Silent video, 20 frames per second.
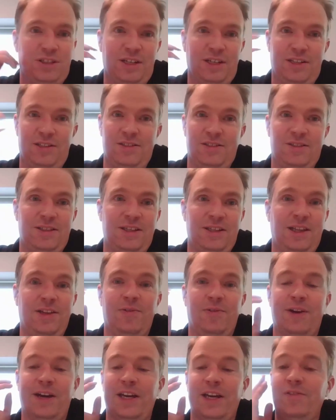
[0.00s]
say it's still
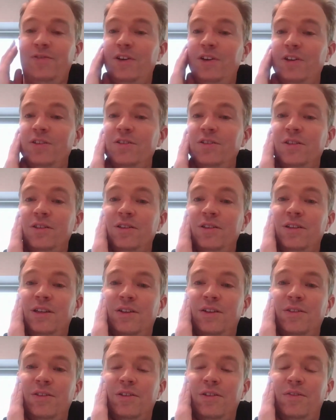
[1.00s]
the rank function. I
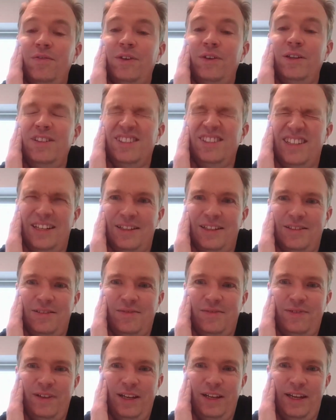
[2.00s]
don't know if it's that
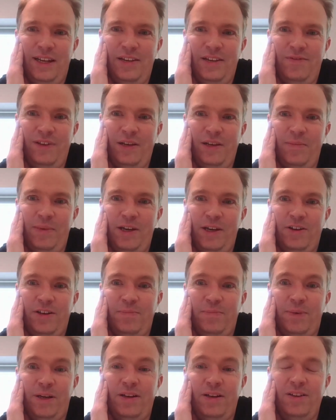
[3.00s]
field A and field B are
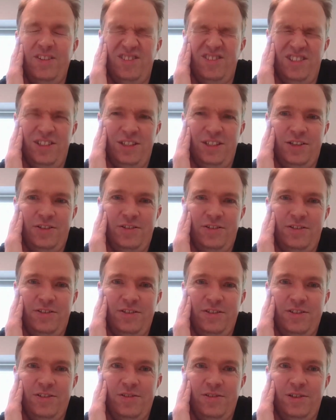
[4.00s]
dependent on each other
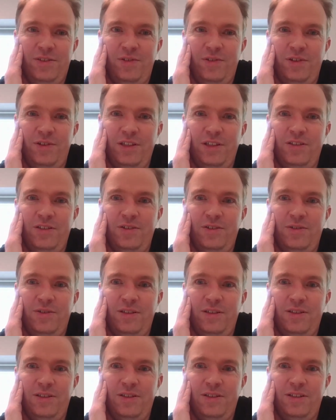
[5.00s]
or so on, if you need to do
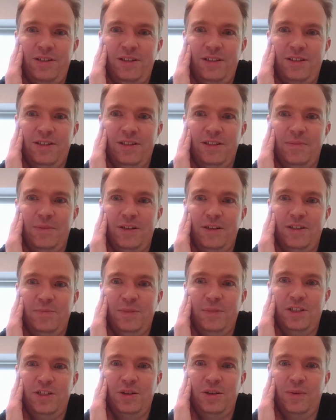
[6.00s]
it in some
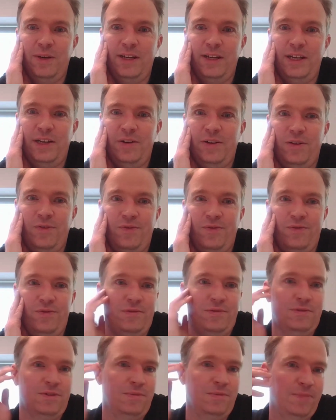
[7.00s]
special way thereof,
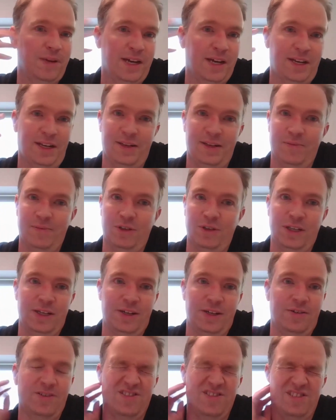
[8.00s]
combining them
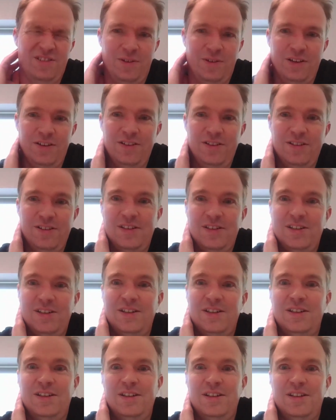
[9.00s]
together or so on.
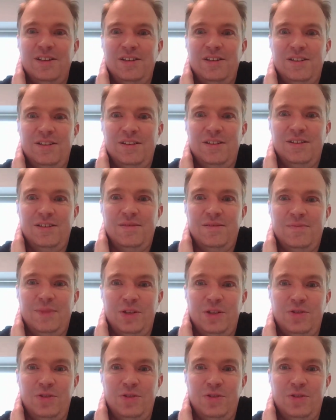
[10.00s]
But